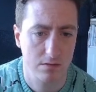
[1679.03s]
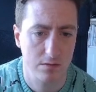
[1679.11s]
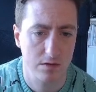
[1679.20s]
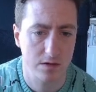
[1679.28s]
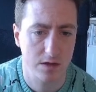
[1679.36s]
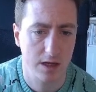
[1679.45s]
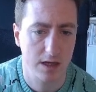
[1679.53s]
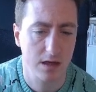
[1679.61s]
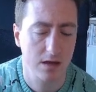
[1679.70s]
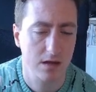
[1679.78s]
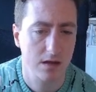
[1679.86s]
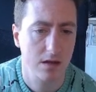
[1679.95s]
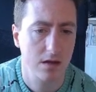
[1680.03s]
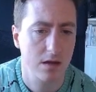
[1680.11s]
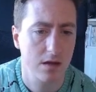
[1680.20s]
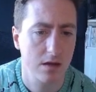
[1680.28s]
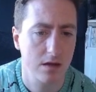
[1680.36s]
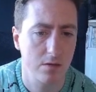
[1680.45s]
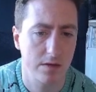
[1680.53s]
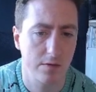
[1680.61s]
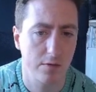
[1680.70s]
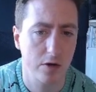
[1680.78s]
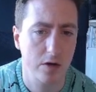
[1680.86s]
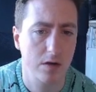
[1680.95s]
We just take with the
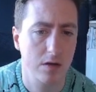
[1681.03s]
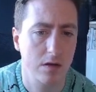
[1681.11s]
rook.